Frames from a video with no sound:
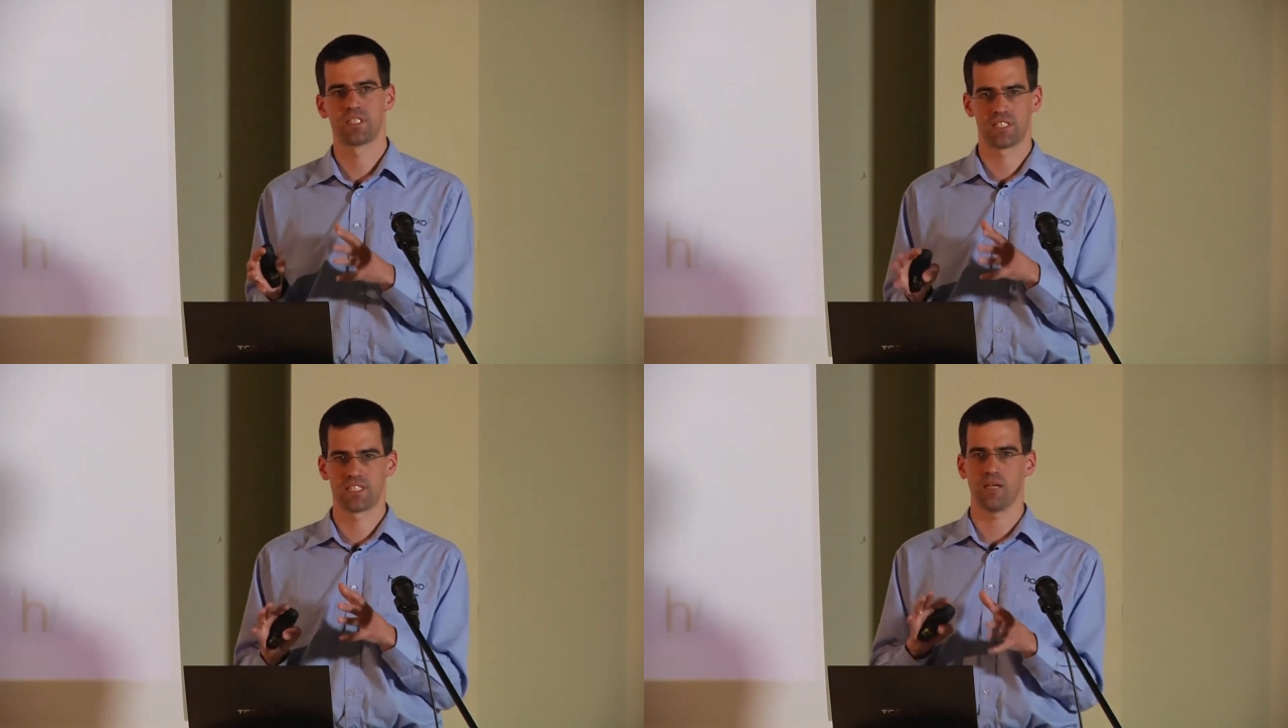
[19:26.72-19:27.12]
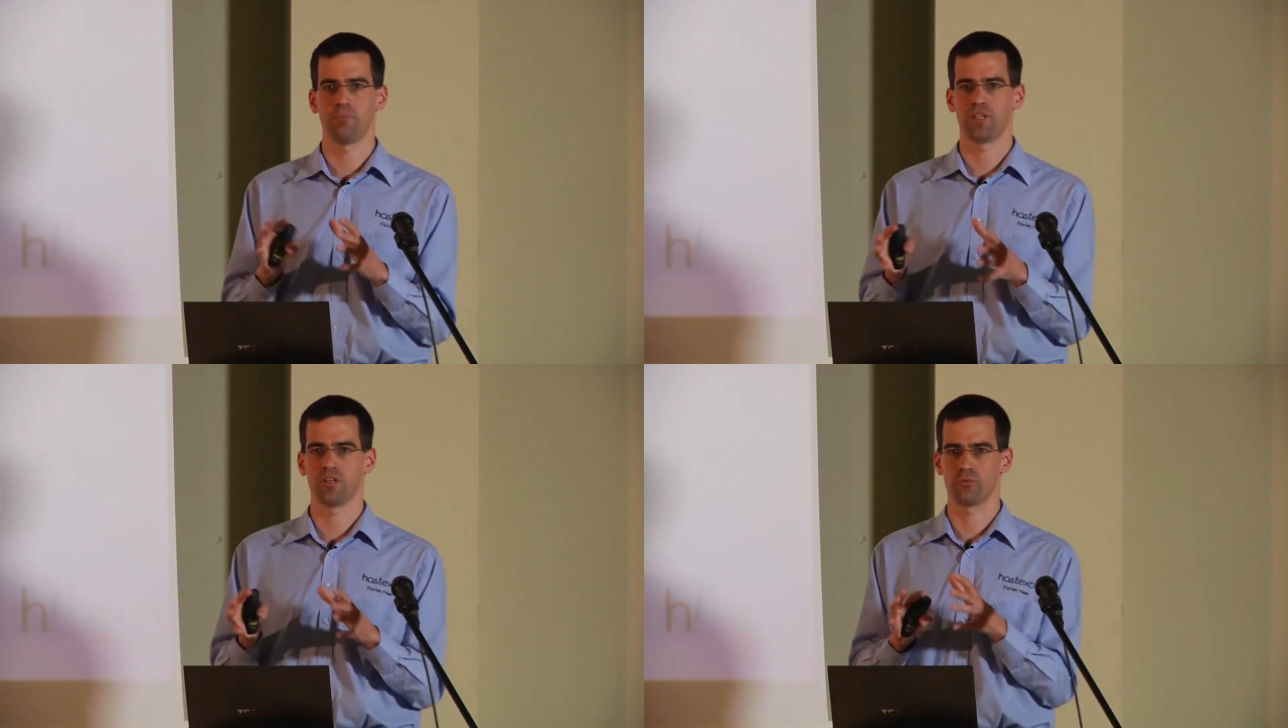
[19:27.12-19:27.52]

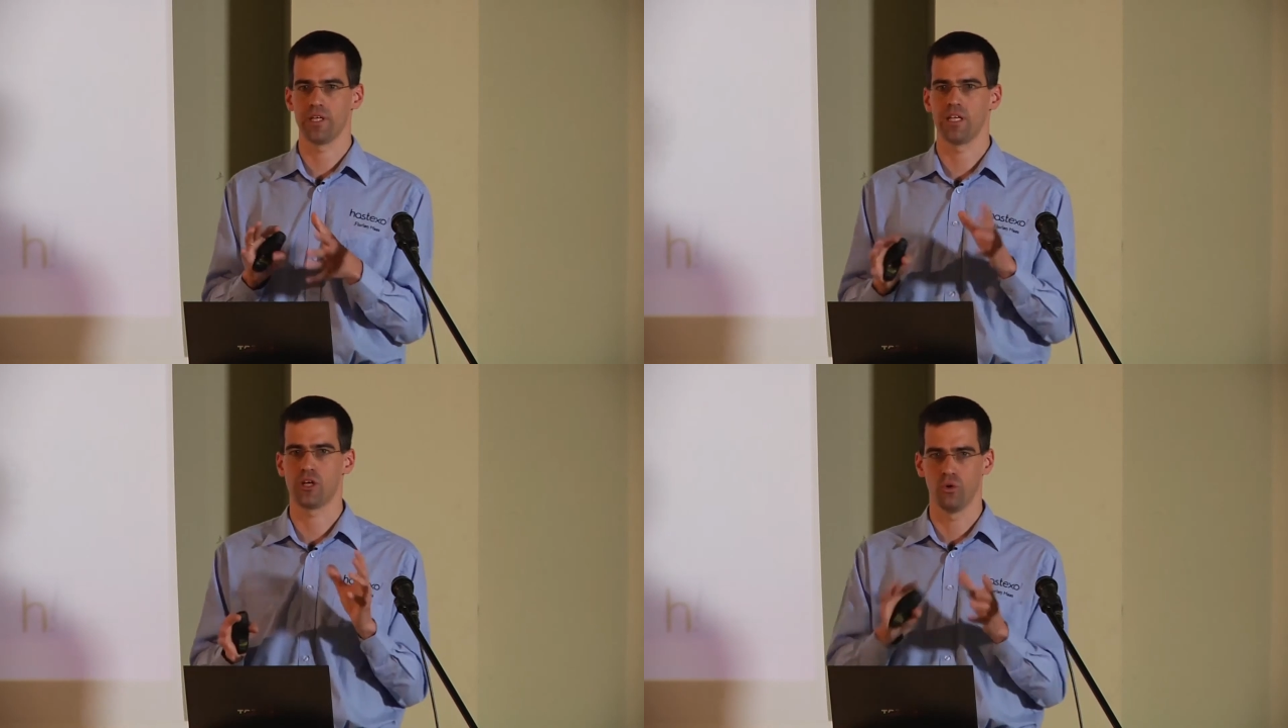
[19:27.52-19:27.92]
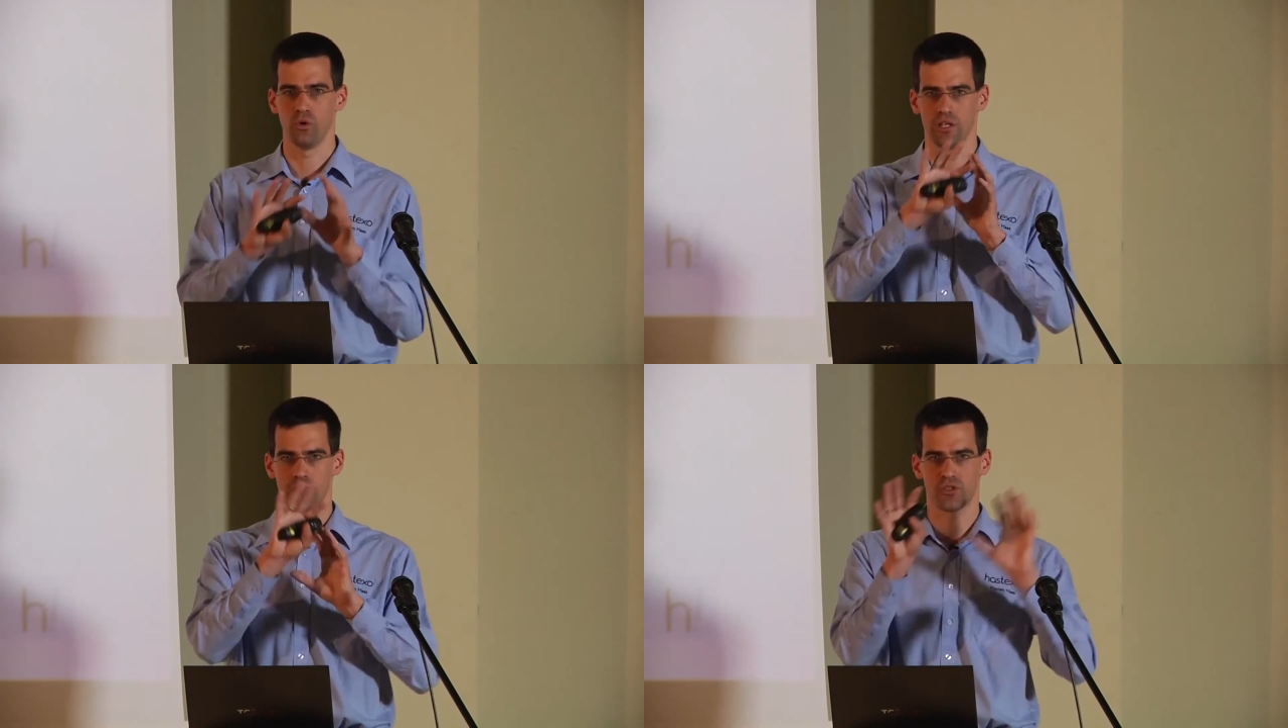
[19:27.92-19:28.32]
something really
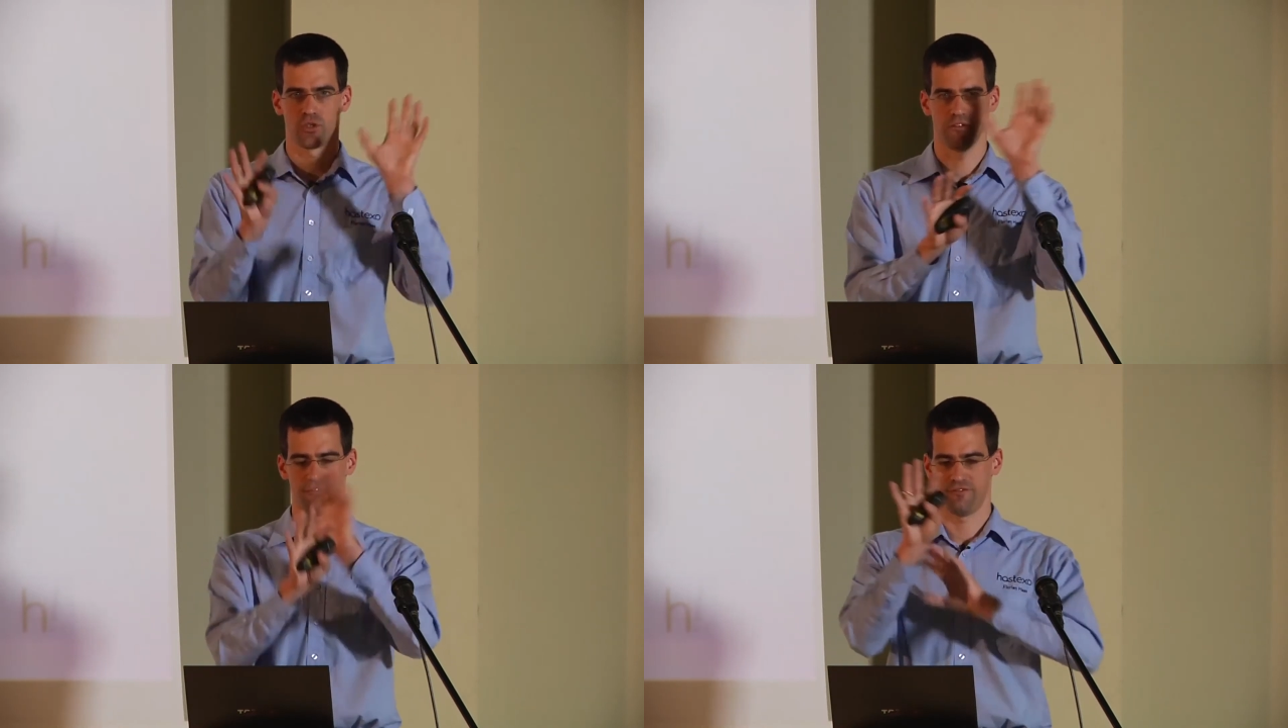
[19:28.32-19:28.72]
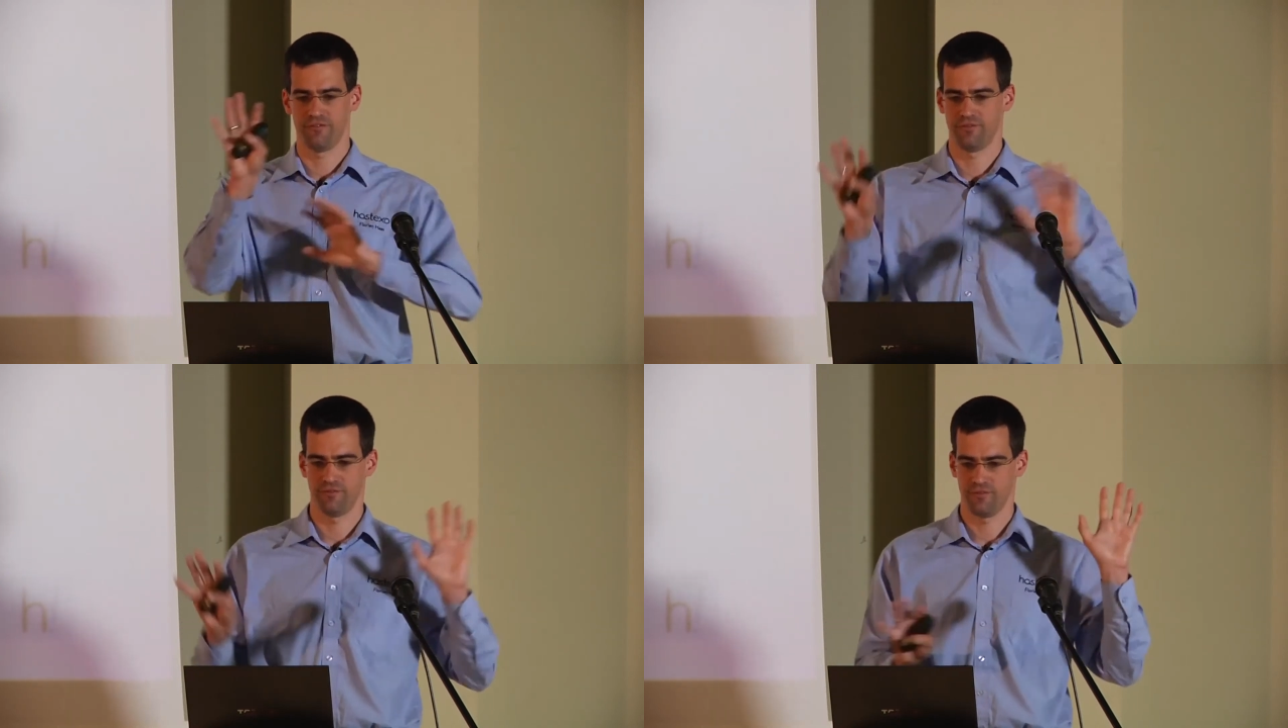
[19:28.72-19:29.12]
cool is sort of
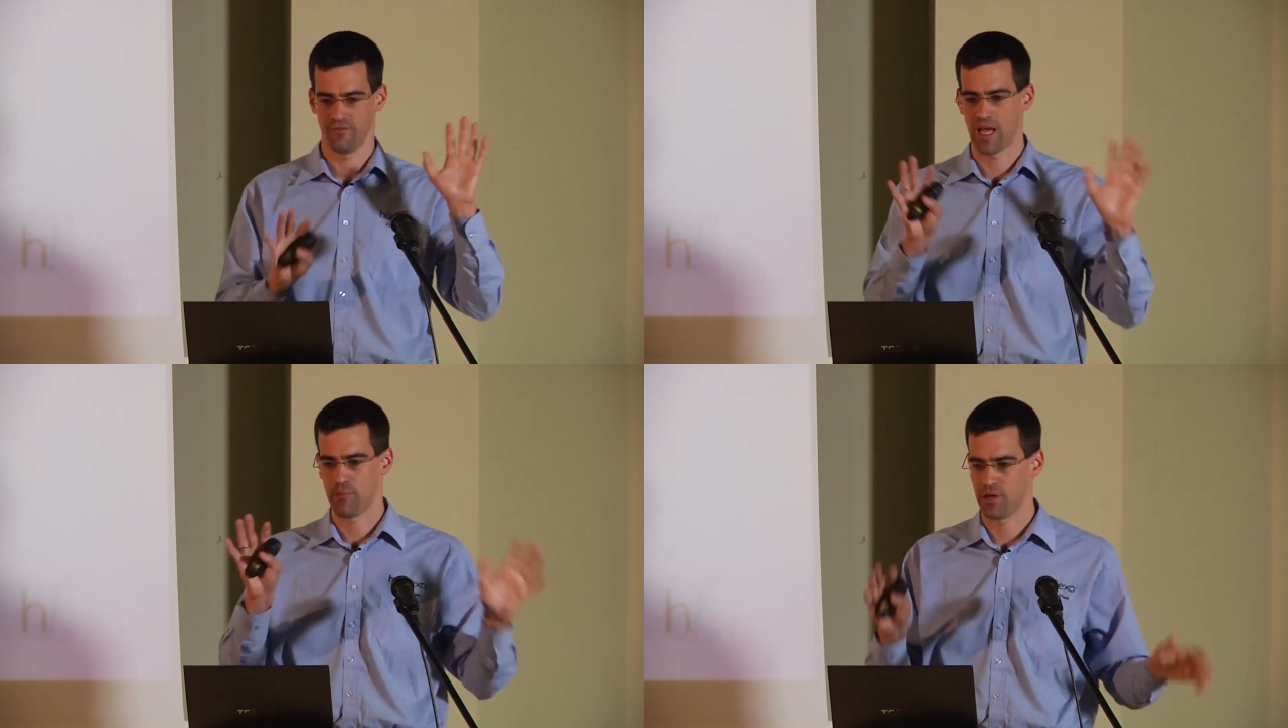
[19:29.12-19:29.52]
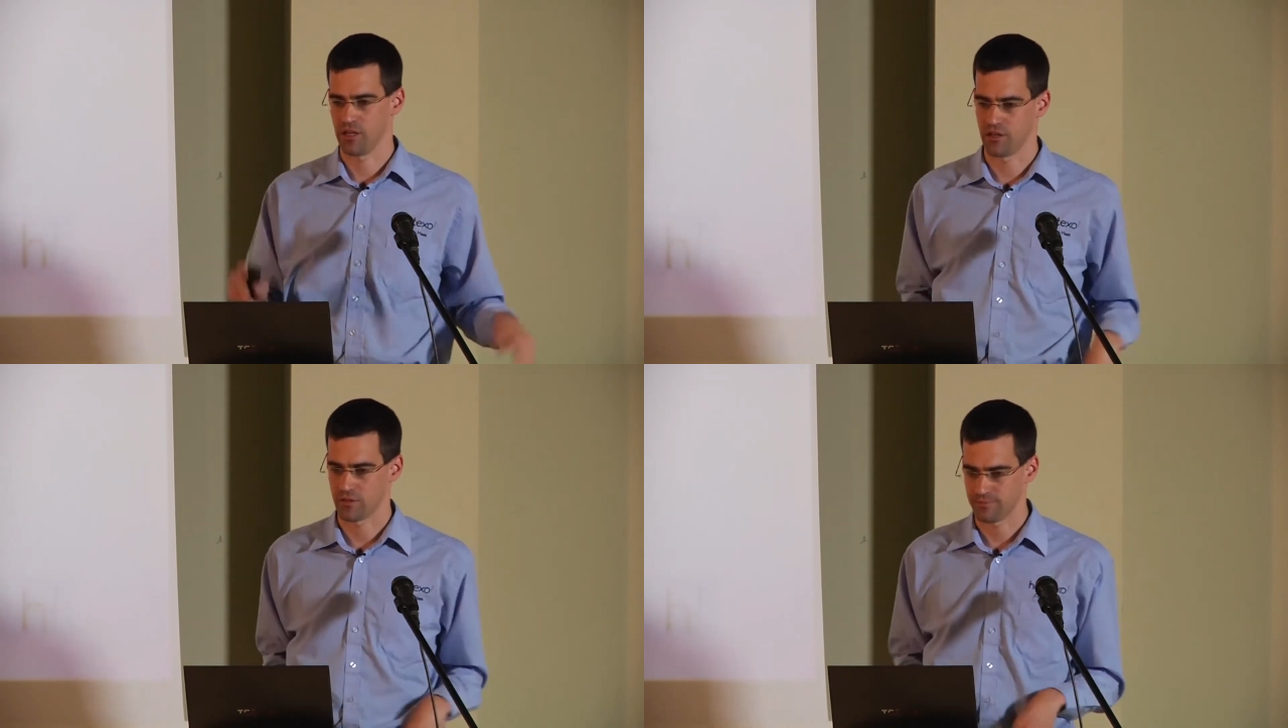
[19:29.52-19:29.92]

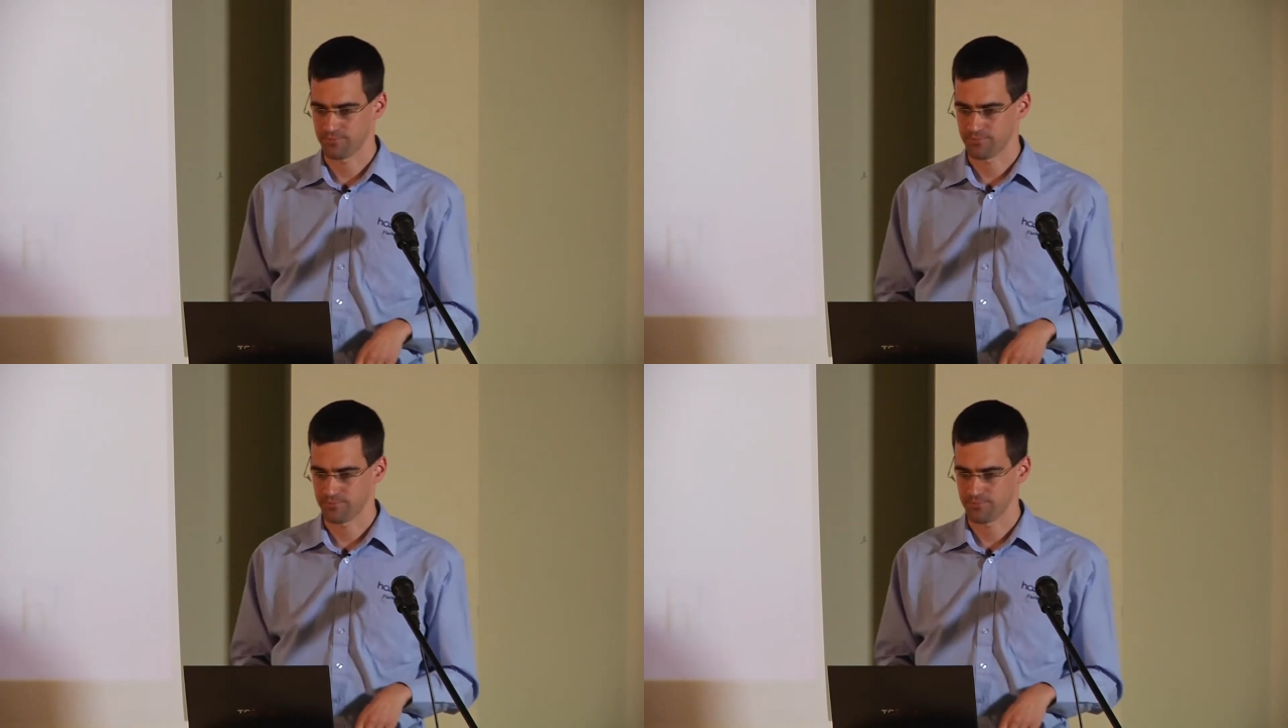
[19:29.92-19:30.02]
happening here.